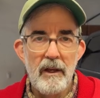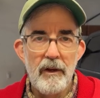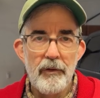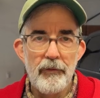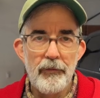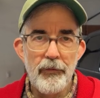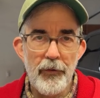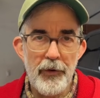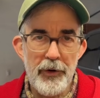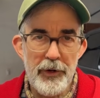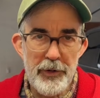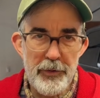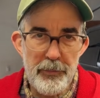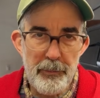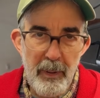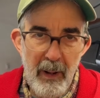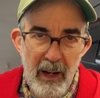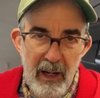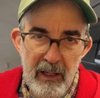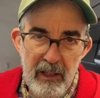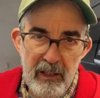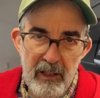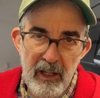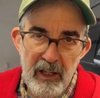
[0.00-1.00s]
For you
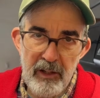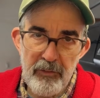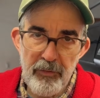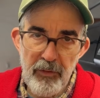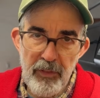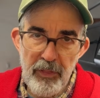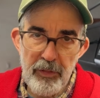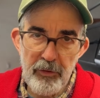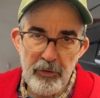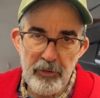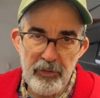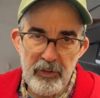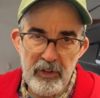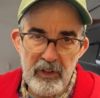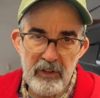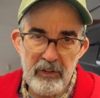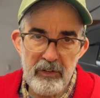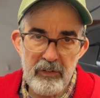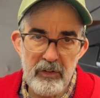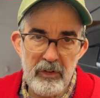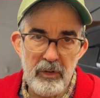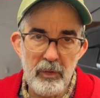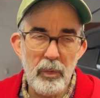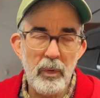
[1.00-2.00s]
buck knife
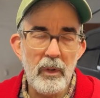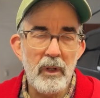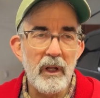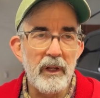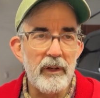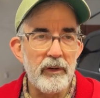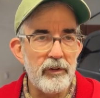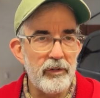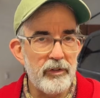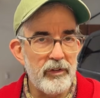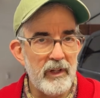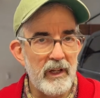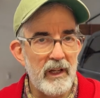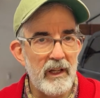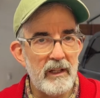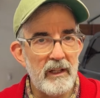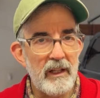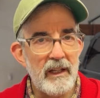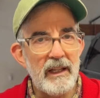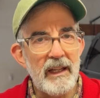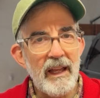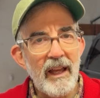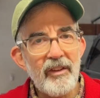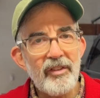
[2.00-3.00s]
enthusiasts, you will understand
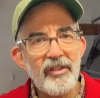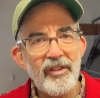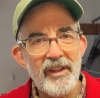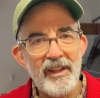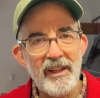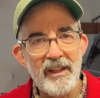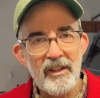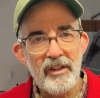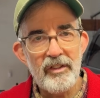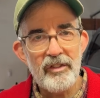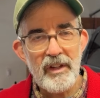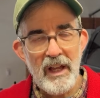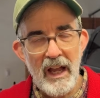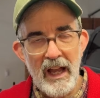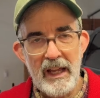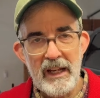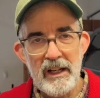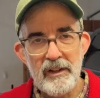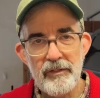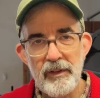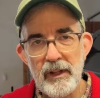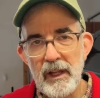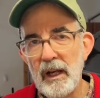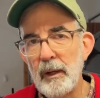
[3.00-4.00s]
that yes, it is kind
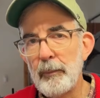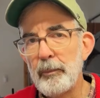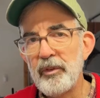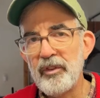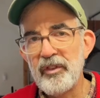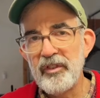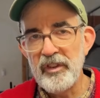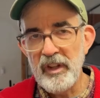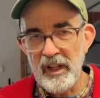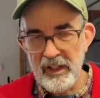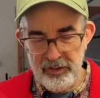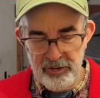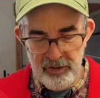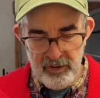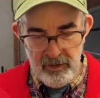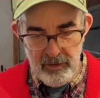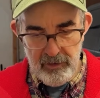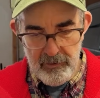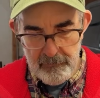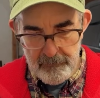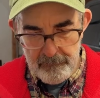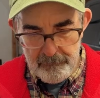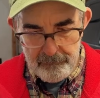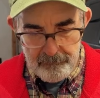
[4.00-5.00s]
of an obsession,
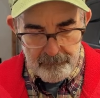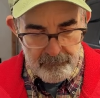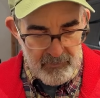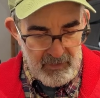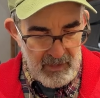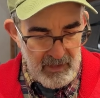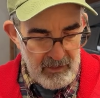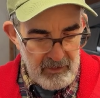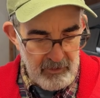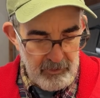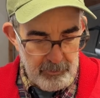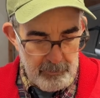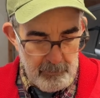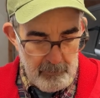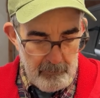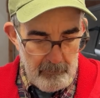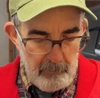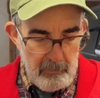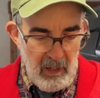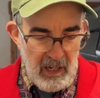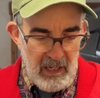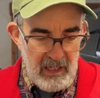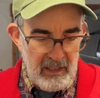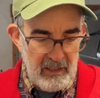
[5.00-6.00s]
this
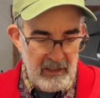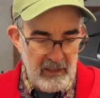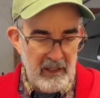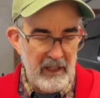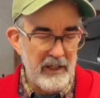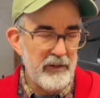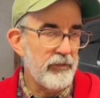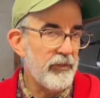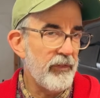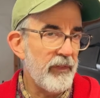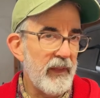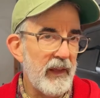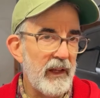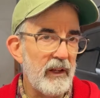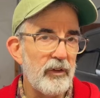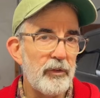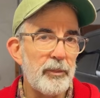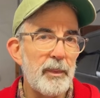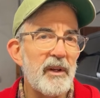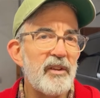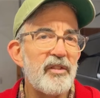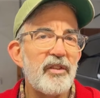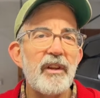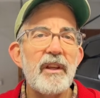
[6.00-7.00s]
buck knife thing,
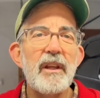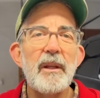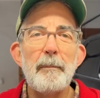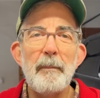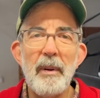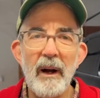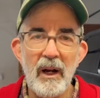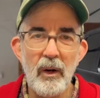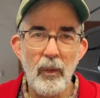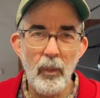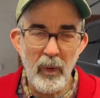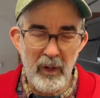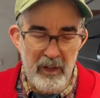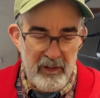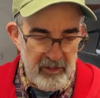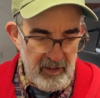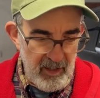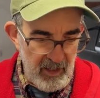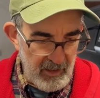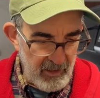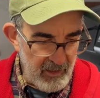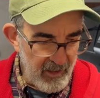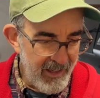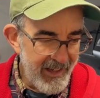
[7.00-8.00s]
especially the Buck
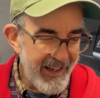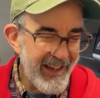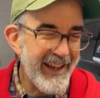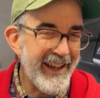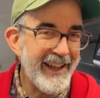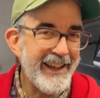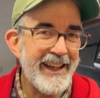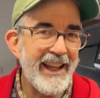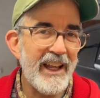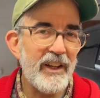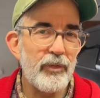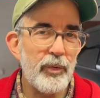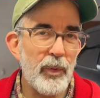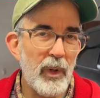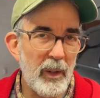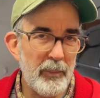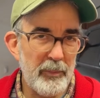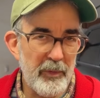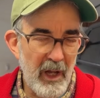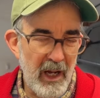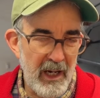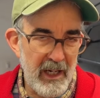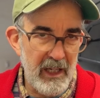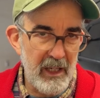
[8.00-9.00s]
110. And that's what I'm
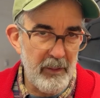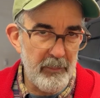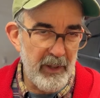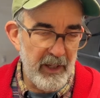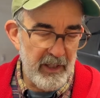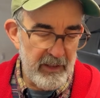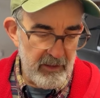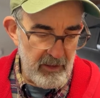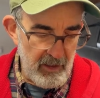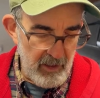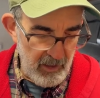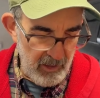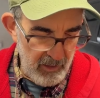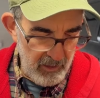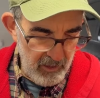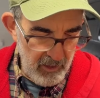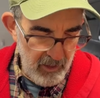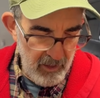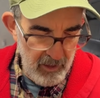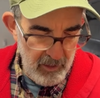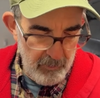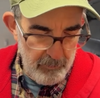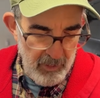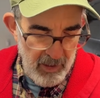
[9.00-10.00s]
talking about today,
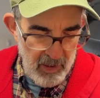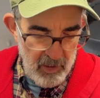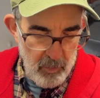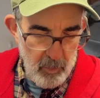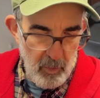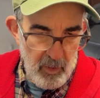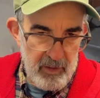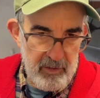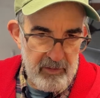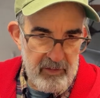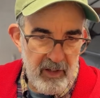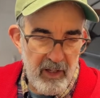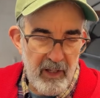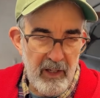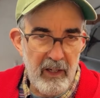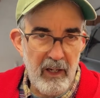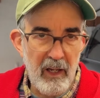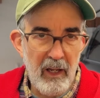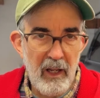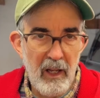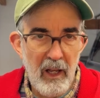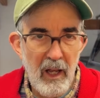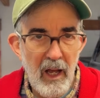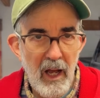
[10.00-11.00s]
the Buck 110.
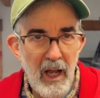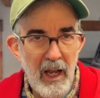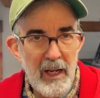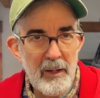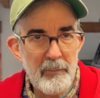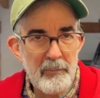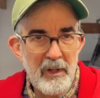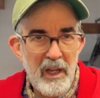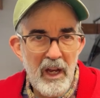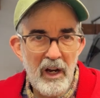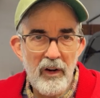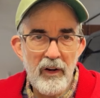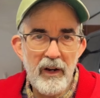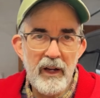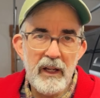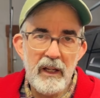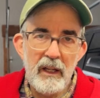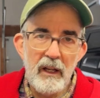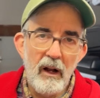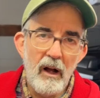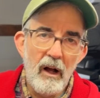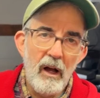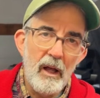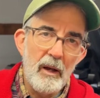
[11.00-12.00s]
I am carrying it
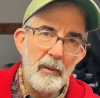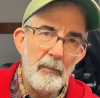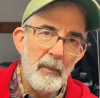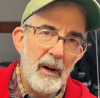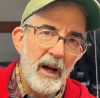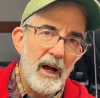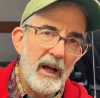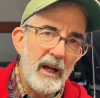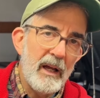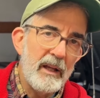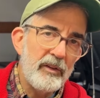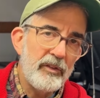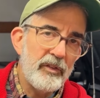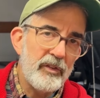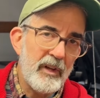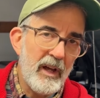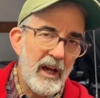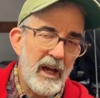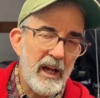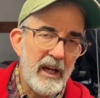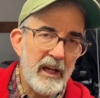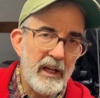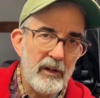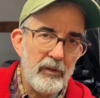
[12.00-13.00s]
on my
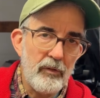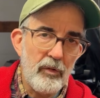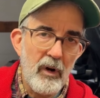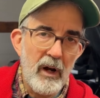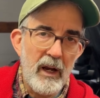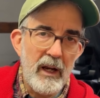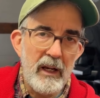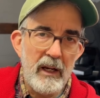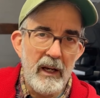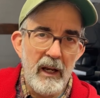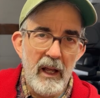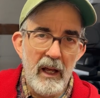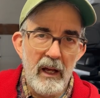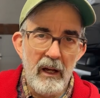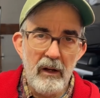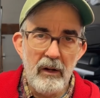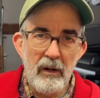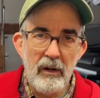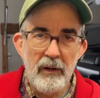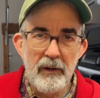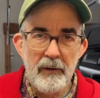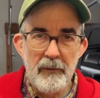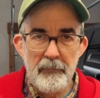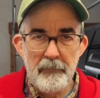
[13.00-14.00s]
side right
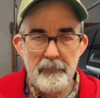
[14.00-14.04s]
now.